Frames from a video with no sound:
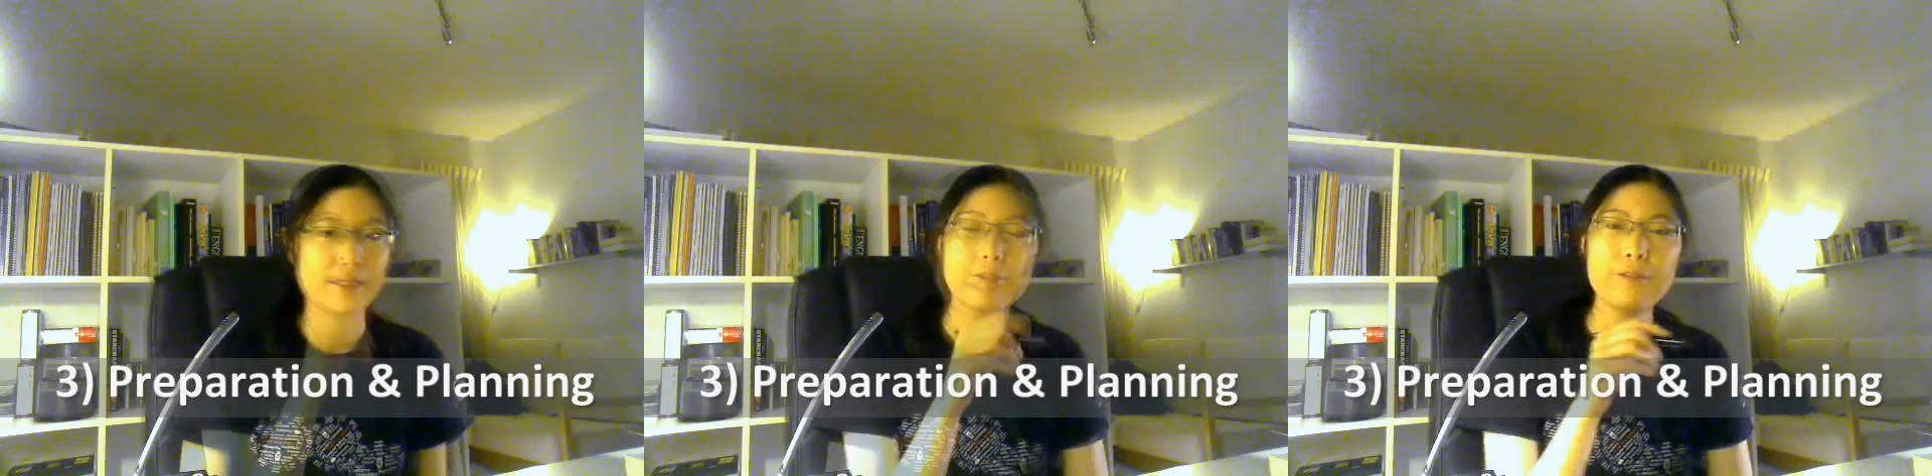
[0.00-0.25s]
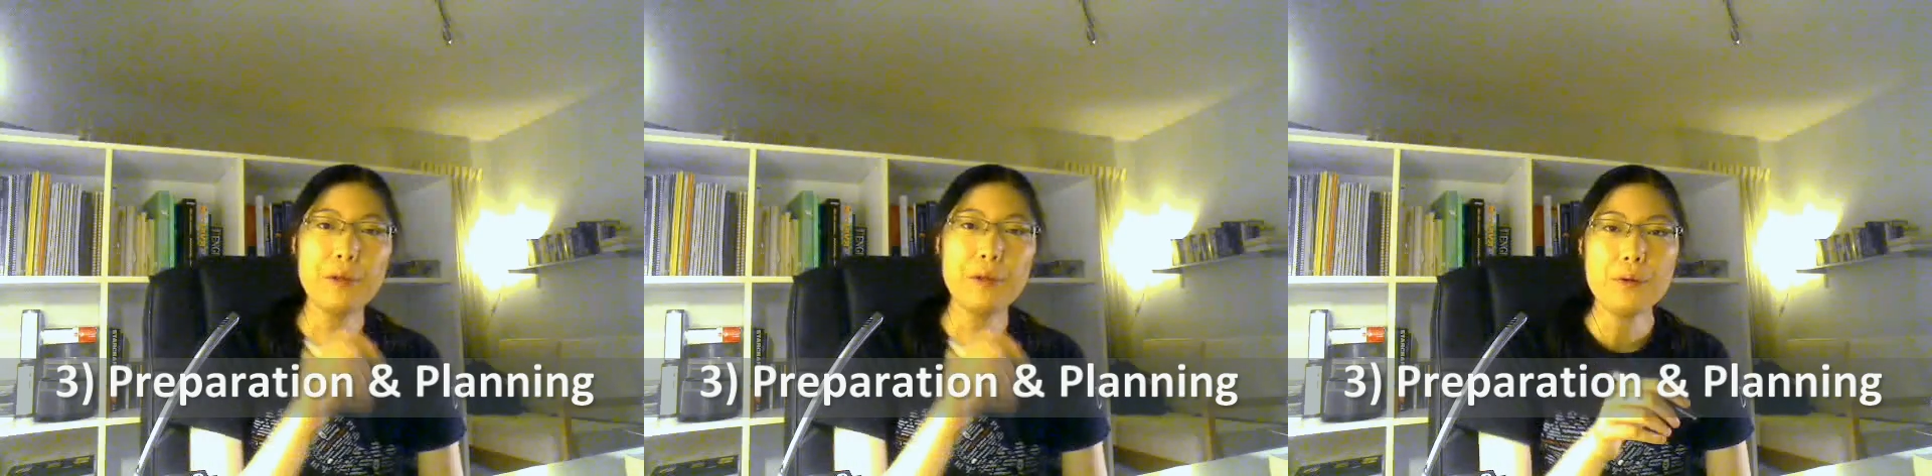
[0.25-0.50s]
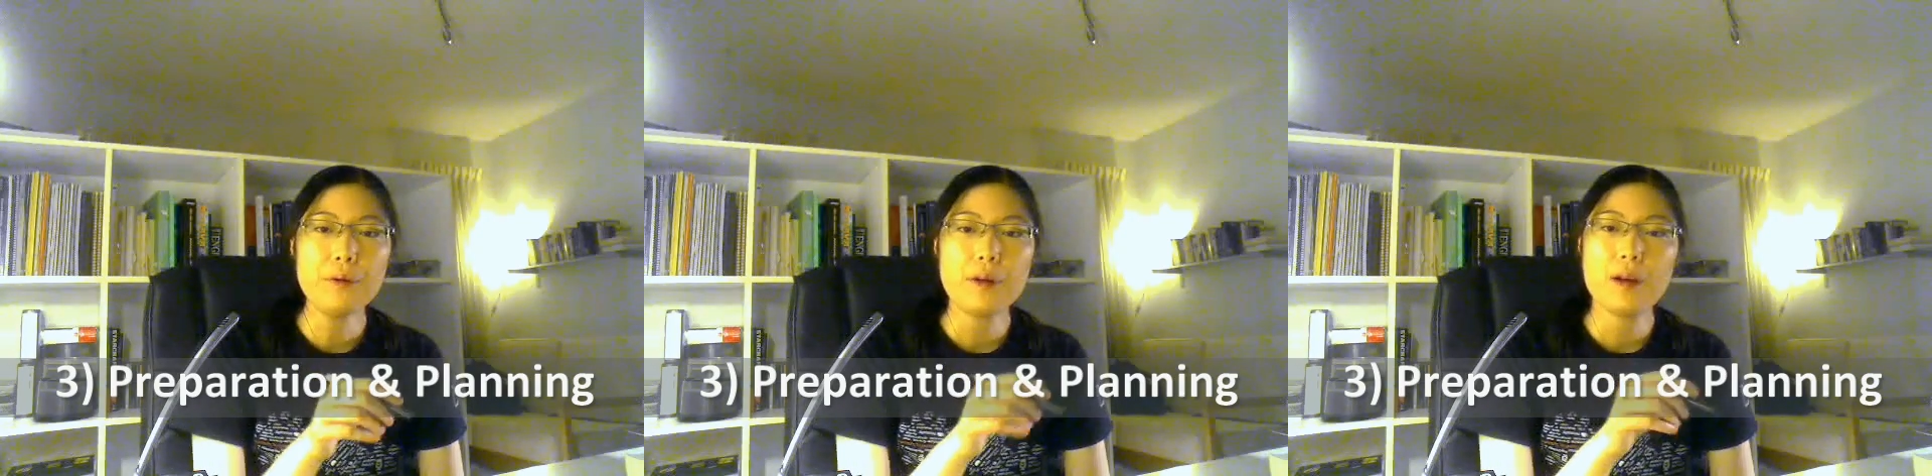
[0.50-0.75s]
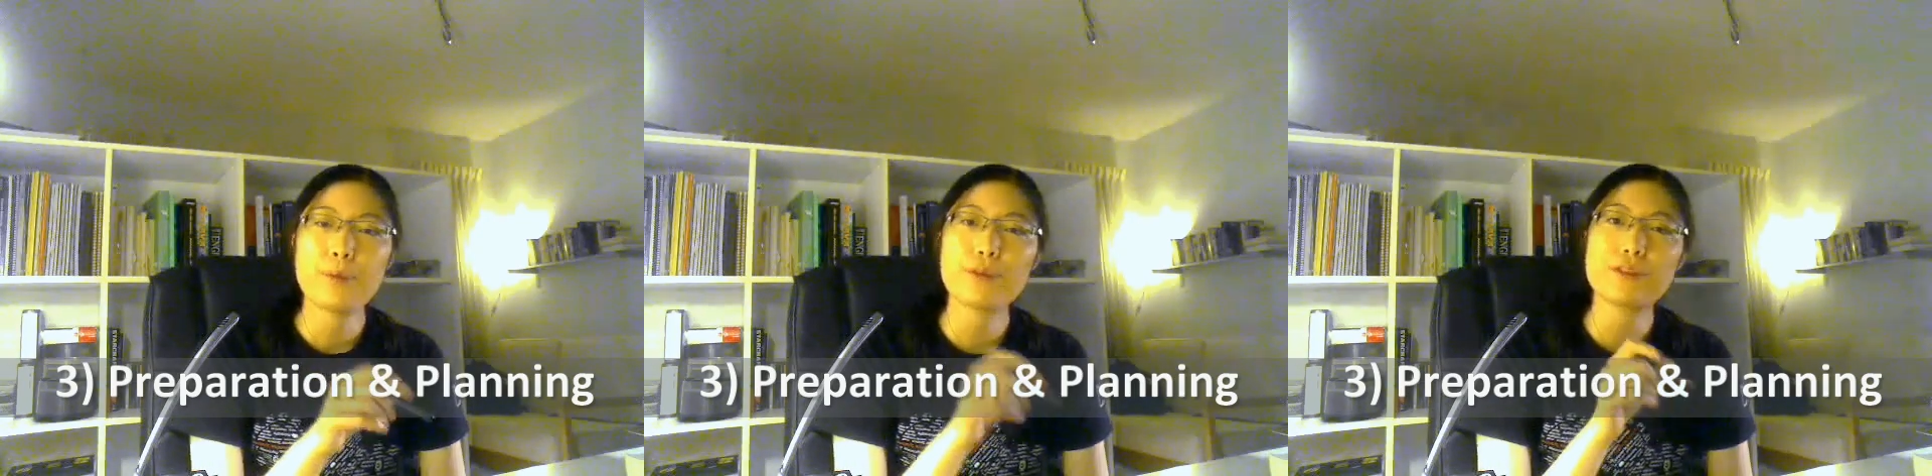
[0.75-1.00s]
If
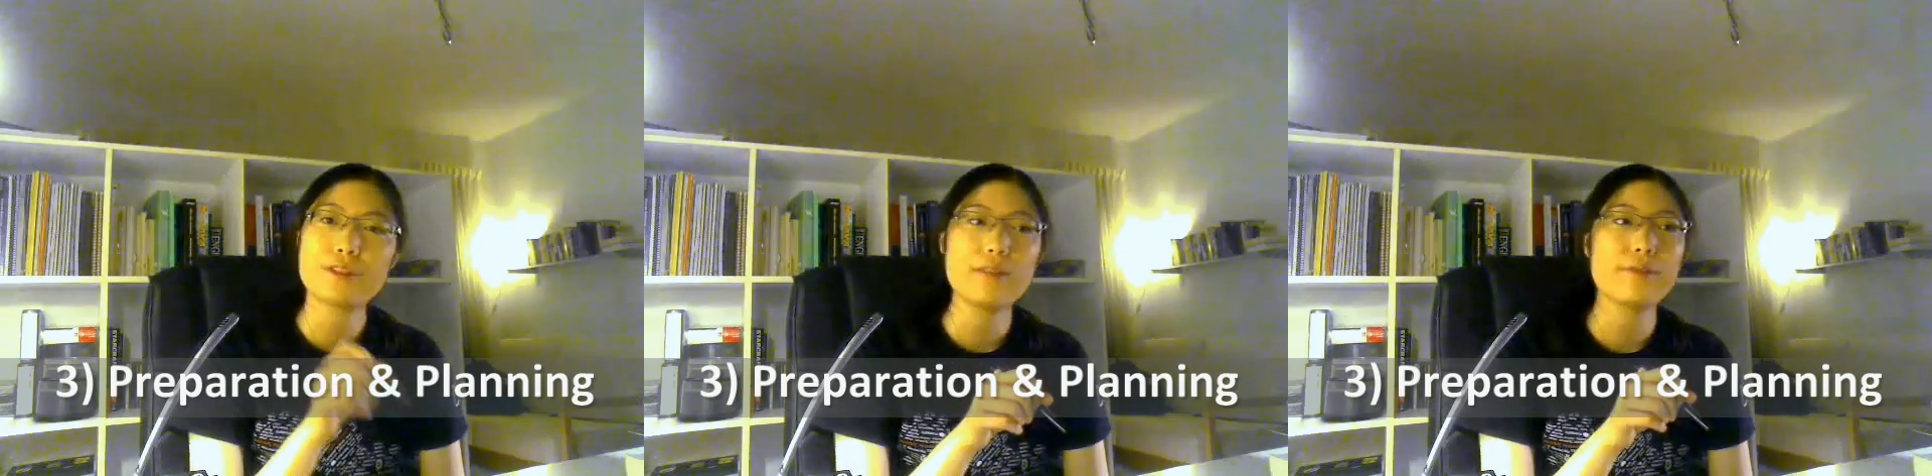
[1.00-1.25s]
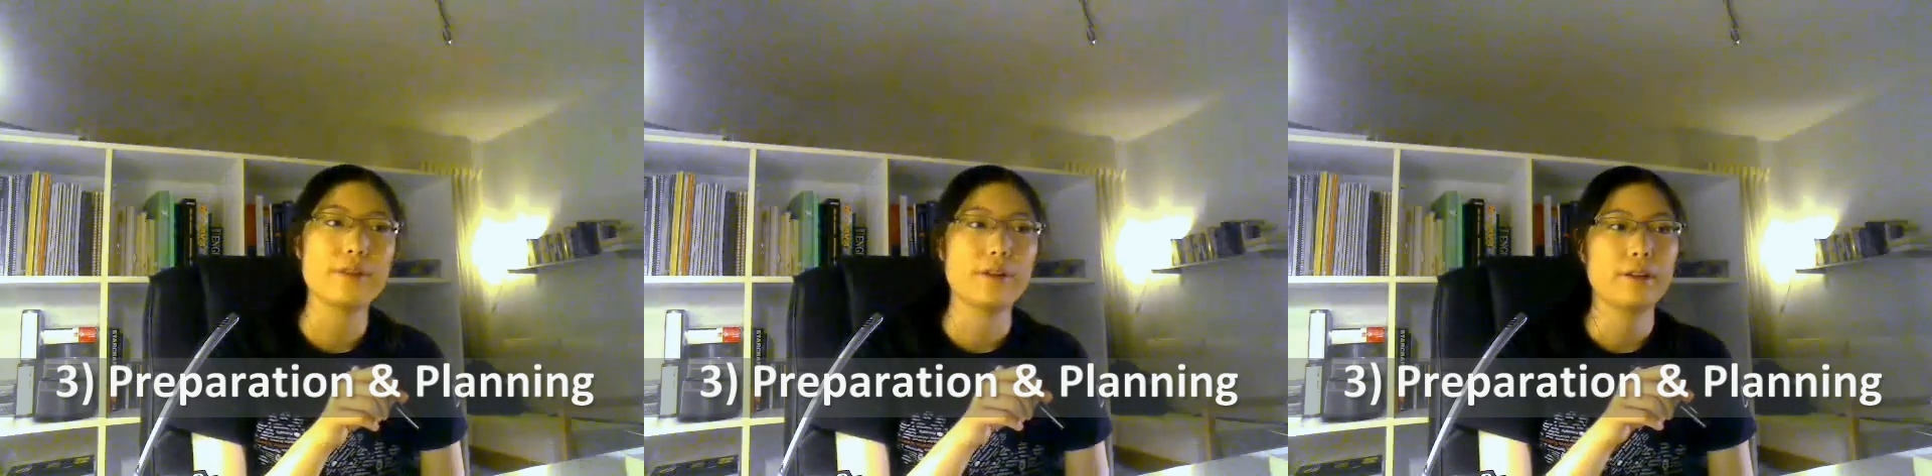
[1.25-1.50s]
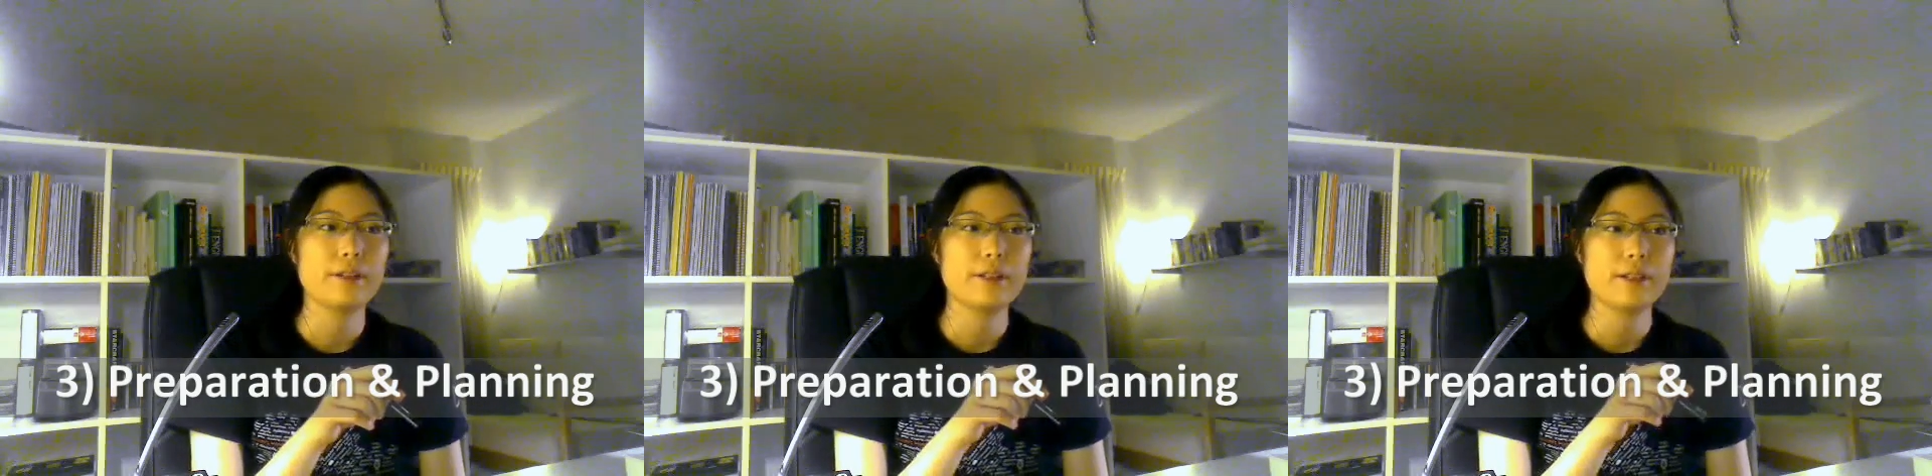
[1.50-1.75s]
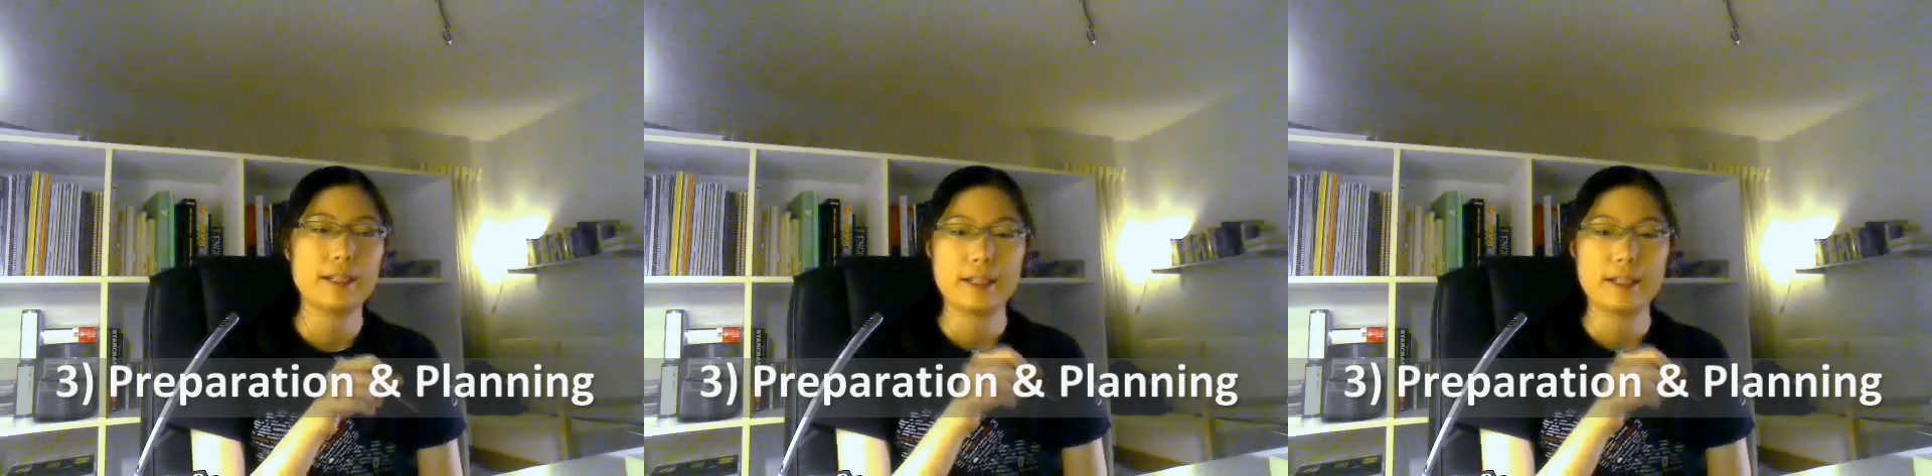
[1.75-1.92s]
you're a perceiver,